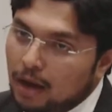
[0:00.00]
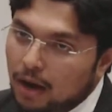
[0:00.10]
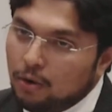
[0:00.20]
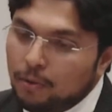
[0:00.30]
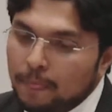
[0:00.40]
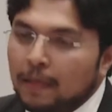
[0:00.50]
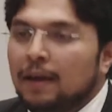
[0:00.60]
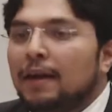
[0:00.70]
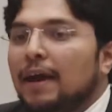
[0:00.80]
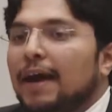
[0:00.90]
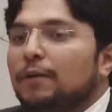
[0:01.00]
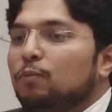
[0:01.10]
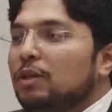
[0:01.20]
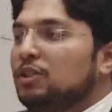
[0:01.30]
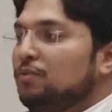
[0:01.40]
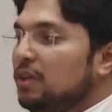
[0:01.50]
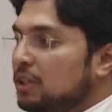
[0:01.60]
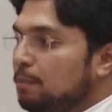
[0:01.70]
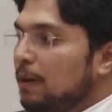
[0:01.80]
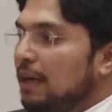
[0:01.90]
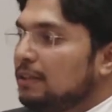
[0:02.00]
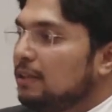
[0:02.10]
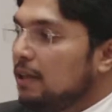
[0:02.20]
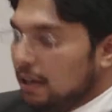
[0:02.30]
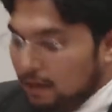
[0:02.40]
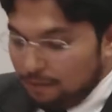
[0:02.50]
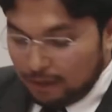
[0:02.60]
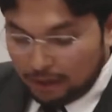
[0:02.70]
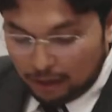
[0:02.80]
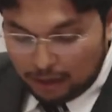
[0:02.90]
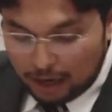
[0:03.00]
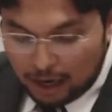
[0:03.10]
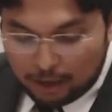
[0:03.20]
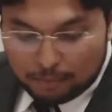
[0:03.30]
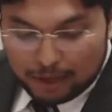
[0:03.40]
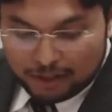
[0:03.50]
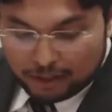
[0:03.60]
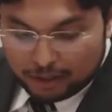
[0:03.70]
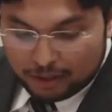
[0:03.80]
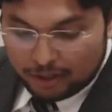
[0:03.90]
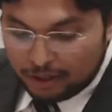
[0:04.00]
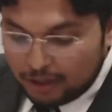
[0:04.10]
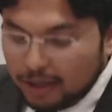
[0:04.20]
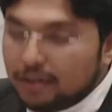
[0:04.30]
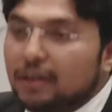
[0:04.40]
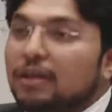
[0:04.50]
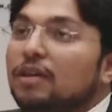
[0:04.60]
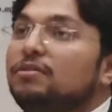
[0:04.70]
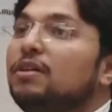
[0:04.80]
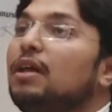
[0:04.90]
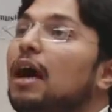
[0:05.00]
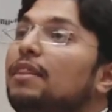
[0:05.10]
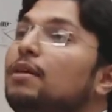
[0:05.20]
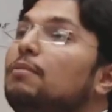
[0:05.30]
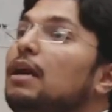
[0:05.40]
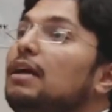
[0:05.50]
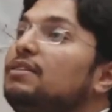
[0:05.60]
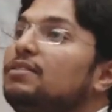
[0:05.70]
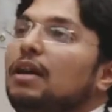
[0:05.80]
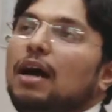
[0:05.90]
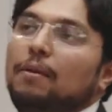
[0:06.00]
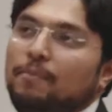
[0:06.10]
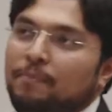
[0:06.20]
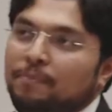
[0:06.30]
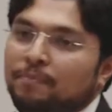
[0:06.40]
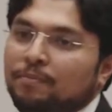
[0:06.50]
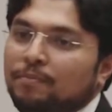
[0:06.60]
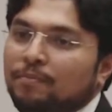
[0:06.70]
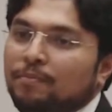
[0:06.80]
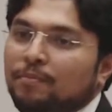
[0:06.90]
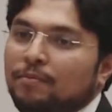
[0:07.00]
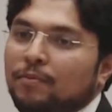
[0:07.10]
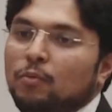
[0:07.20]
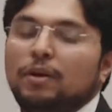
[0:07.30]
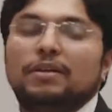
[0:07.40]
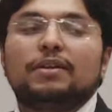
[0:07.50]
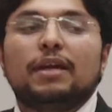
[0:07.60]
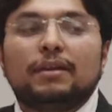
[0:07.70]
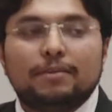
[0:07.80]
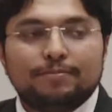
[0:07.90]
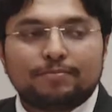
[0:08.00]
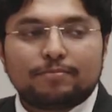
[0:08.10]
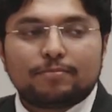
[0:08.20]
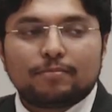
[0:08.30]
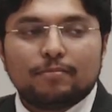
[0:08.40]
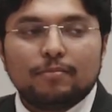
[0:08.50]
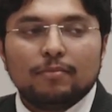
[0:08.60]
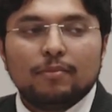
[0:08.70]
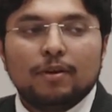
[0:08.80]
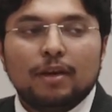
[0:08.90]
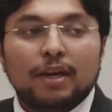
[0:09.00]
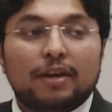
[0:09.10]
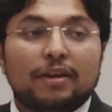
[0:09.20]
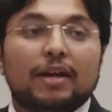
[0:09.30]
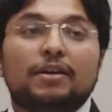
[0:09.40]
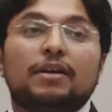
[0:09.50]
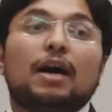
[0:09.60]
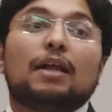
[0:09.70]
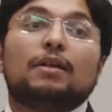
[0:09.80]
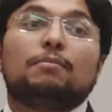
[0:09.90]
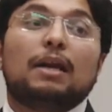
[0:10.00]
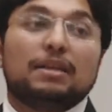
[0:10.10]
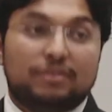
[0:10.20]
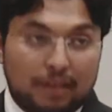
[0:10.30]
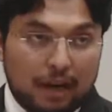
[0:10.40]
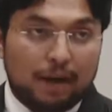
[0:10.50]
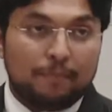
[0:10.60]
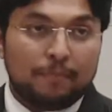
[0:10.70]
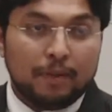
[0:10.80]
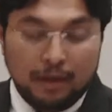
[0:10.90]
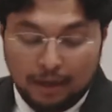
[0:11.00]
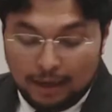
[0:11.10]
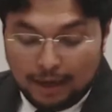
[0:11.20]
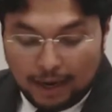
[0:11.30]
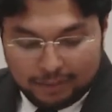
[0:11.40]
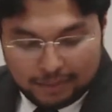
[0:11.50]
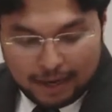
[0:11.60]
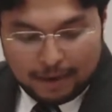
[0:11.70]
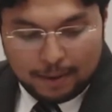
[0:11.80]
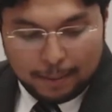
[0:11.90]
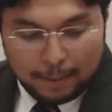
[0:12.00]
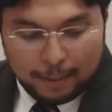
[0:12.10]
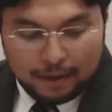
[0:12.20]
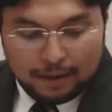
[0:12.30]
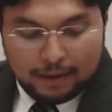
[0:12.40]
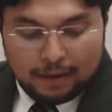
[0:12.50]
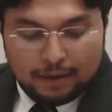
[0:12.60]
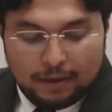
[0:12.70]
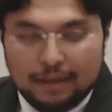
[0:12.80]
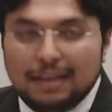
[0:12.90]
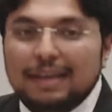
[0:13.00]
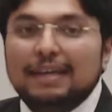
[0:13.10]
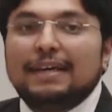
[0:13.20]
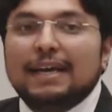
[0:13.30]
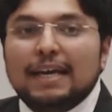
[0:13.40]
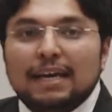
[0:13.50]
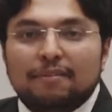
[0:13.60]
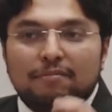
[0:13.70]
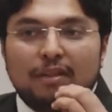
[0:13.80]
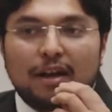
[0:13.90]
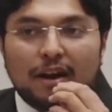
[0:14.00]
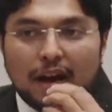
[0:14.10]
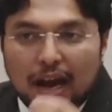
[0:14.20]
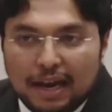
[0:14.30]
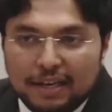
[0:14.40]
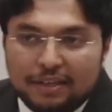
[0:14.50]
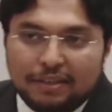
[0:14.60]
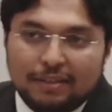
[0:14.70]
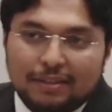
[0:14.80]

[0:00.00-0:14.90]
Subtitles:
How? At first place, when Allah Almighty created Hazrat Adam alayhi salam, what He did? He created Adam alayhi salam, and then He gave the right